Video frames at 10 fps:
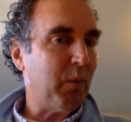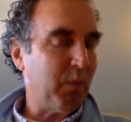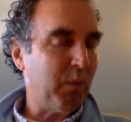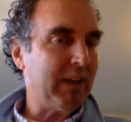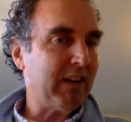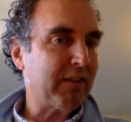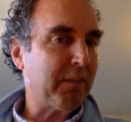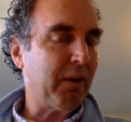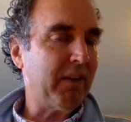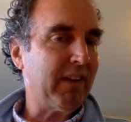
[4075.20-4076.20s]
we
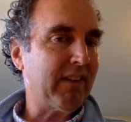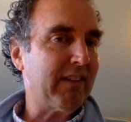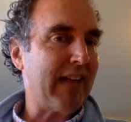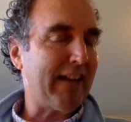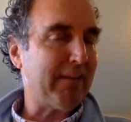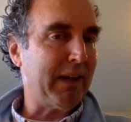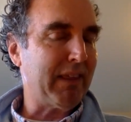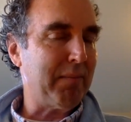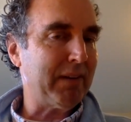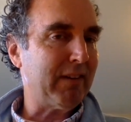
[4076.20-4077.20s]
explored this last
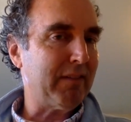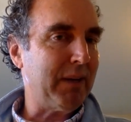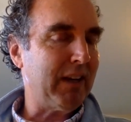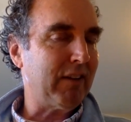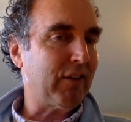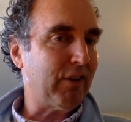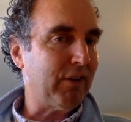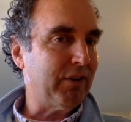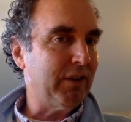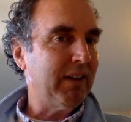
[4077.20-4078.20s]
monthly business meeting
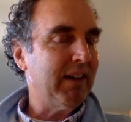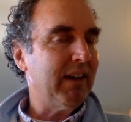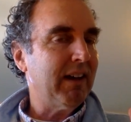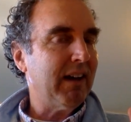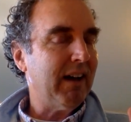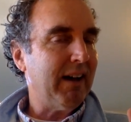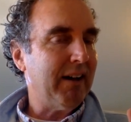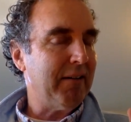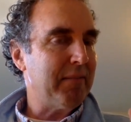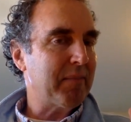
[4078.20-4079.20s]
too.
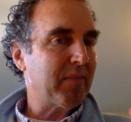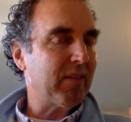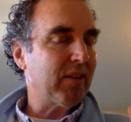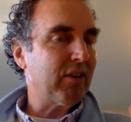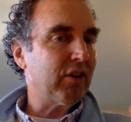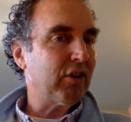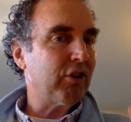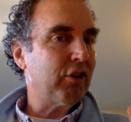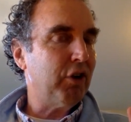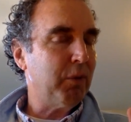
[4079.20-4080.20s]
Um,
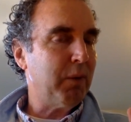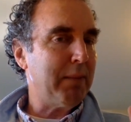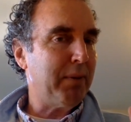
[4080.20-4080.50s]
could we